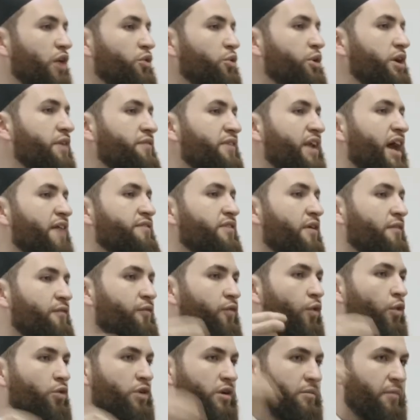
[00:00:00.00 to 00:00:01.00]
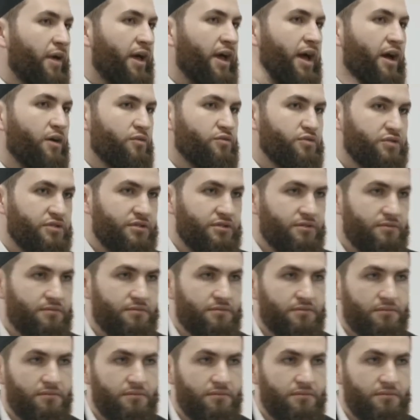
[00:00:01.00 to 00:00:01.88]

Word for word: I don't even have a phone in my house.